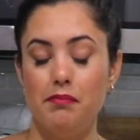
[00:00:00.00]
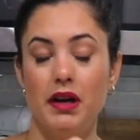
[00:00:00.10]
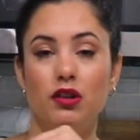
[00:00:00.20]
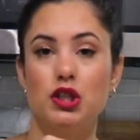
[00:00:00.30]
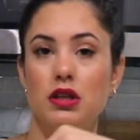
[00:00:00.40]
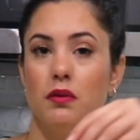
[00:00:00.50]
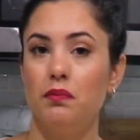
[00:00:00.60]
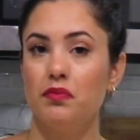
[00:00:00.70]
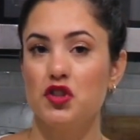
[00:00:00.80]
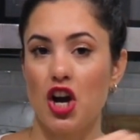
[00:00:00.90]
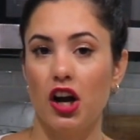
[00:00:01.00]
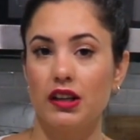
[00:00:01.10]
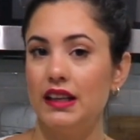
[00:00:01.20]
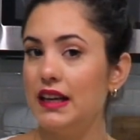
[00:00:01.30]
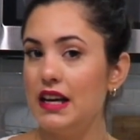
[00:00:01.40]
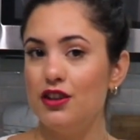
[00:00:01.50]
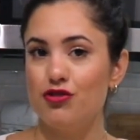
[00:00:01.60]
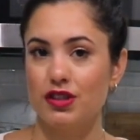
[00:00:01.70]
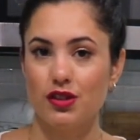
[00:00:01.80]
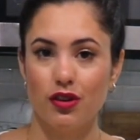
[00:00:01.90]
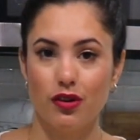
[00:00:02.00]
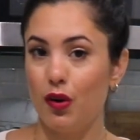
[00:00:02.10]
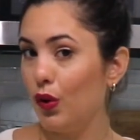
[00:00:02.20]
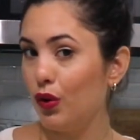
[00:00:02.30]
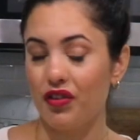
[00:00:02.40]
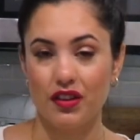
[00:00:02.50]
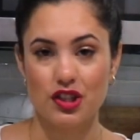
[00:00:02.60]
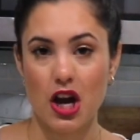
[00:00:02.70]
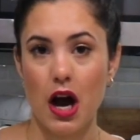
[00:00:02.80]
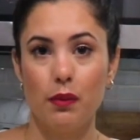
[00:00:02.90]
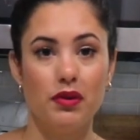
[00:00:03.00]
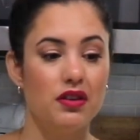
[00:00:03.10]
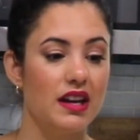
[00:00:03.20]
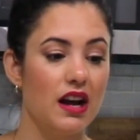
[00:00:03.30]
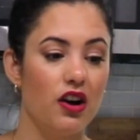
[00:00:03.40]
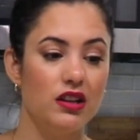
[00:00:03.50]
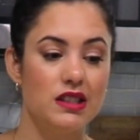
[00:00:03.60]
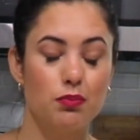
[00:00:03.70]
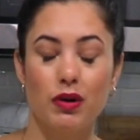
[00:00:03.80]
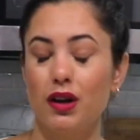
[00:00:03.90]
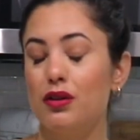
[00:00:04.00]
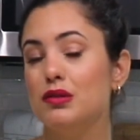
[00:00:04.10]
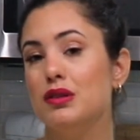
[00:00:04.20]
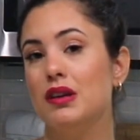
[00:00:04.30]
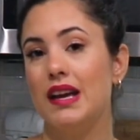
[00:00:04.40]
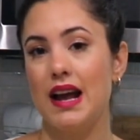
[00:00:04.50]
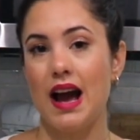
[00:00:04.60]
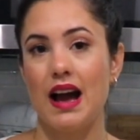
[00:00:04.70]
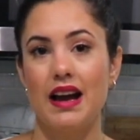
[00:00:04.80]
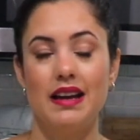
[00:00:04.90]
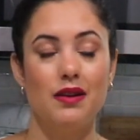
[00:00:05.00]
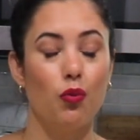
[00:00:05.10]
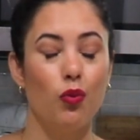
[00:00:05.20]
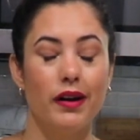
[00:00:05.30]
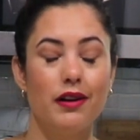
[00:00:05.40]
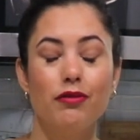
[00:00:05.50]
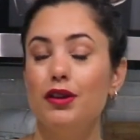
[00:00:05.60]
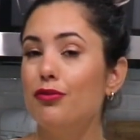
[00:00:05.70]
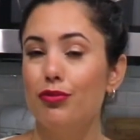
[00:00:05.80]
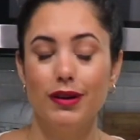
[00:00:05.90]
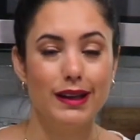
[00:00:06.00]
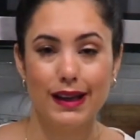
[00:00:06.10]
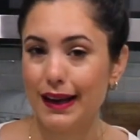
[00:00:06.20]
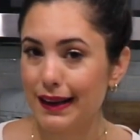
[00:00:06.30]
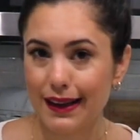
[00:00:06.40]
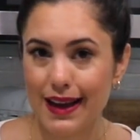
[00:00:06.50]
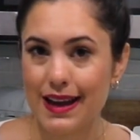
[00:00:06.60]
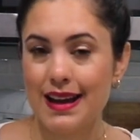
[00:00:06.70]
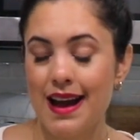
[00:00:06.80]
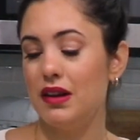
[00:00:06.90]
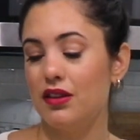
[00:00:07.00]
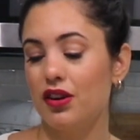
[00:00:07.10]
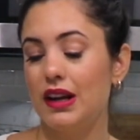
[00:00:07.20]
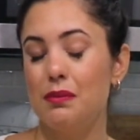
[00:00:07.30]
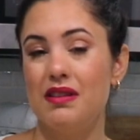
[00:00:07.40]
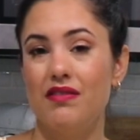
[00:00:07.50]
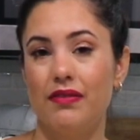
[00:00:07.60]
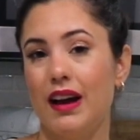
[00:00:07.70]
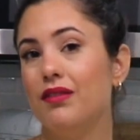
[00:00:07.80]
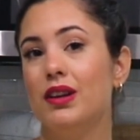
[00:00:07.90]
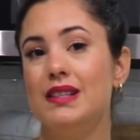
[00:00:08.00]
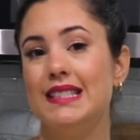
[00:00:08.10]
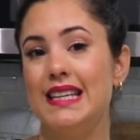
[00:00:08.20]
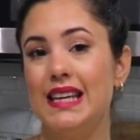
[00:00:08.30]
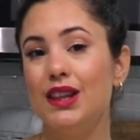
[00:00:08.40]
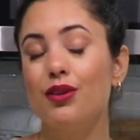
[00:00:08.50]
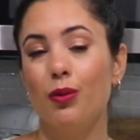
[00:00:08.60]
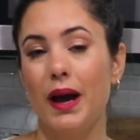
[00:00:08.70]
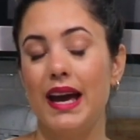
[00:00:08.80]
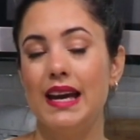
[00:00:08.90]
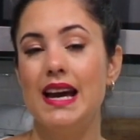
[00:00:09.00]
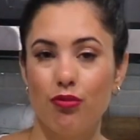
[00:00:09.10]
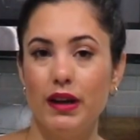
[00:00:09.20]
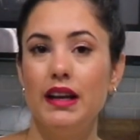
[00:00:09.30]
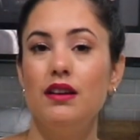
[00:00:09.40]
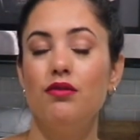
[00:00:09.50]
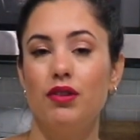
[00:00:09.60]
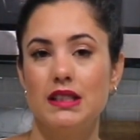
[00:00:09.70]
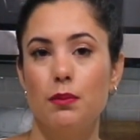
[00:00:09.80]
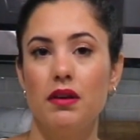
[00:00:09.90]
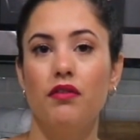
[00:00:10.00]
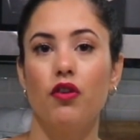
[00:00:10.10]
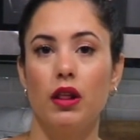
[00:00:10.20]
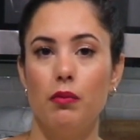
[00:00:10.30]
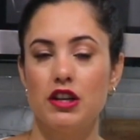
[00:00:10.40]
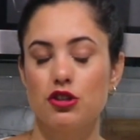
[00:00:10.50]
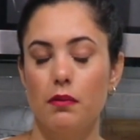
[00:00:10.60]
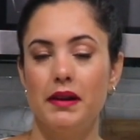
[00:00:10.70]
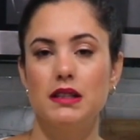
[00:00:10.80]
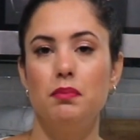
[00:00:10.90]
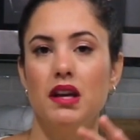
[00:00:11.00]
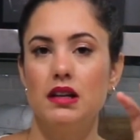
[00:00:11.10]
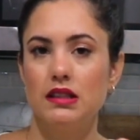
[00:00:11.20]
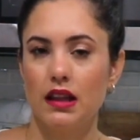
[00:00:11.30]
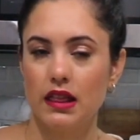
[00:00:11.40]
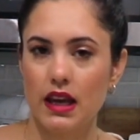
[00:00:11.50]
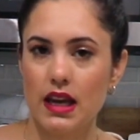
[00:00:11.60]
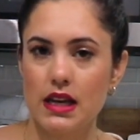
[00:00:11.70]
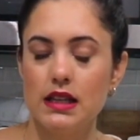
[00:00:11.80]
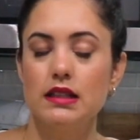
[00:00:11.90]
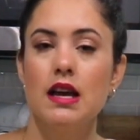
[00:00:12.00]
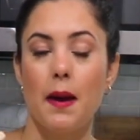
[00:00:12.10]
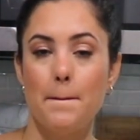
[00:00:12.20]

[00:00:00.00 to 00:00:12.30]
melt chocolate and drizzle it all over the top. You can add sprinkles, you can add whatever you really kind of like, and they're gonna be fabulous either way. Written recipe for the measurements, because the thing is, the